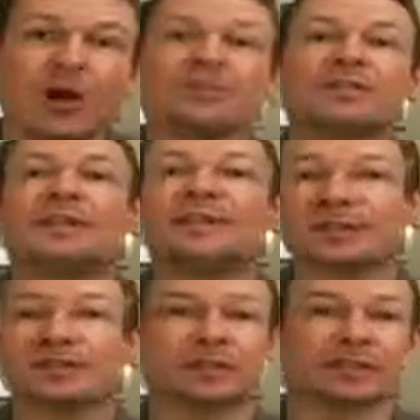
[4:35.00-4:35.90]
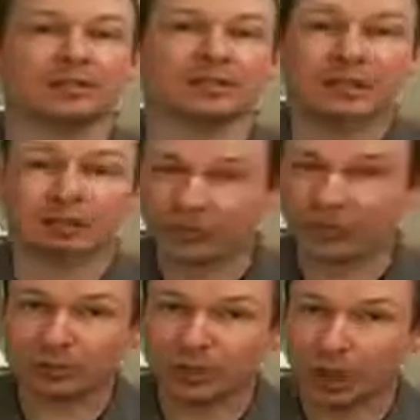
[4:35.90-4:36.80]
of giving
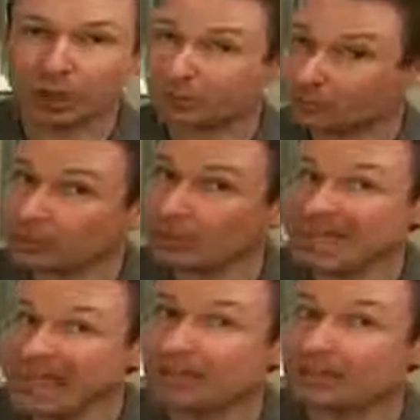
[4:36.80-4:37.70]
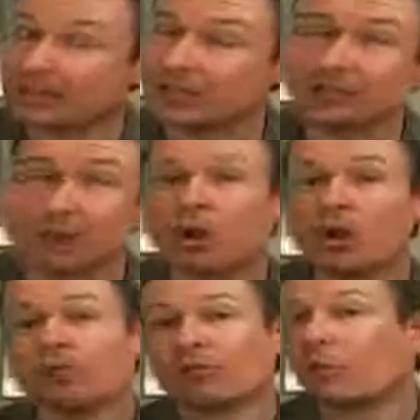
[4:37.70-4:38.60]
from your heart, from your talents,
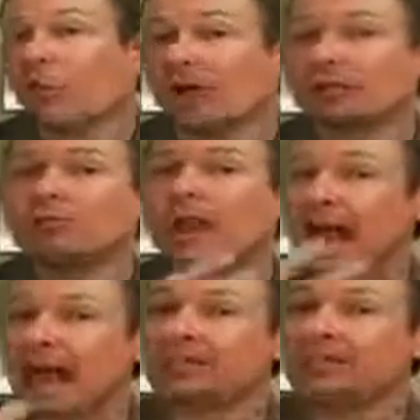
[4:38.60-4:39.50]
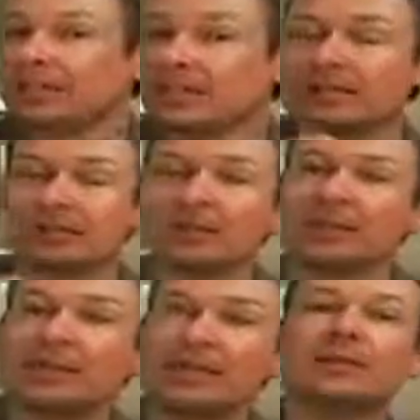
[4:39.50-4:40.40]
from what you have to
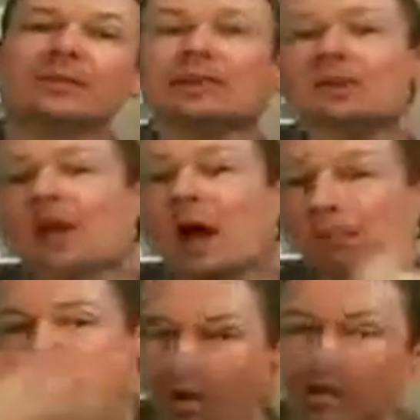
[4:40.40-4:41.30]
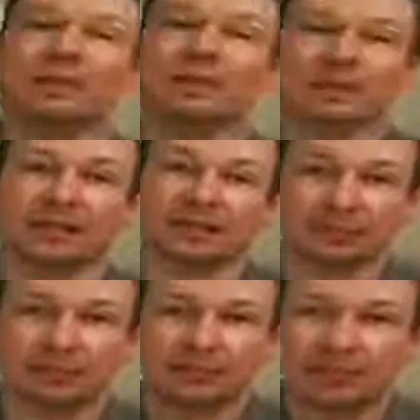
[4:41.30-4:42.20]
give, giving
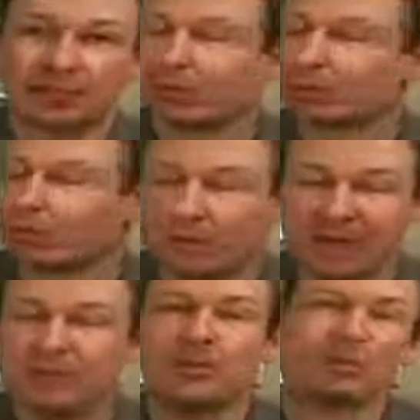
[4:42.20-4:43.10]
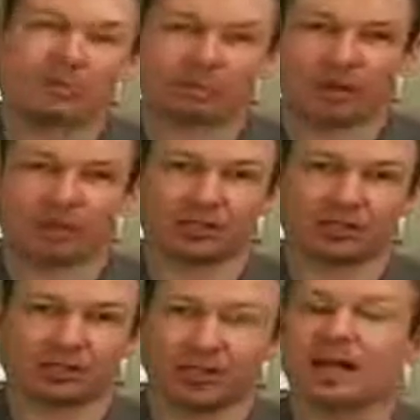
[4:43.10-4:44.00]
abundantly to as many people as
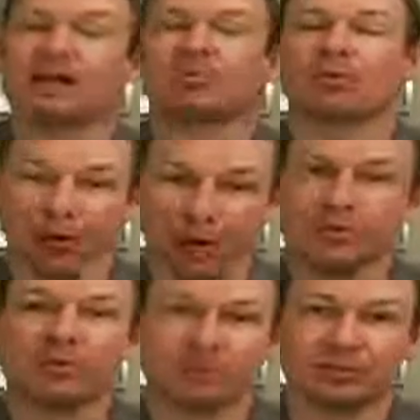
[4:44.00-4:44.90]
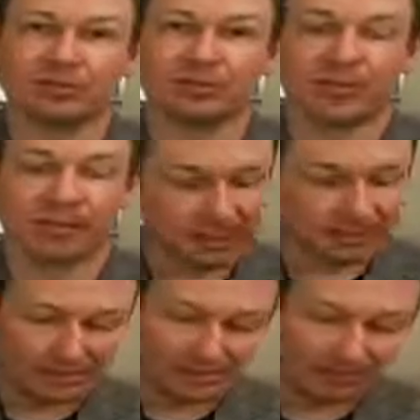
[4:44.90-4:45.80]
possible. And I promise you that,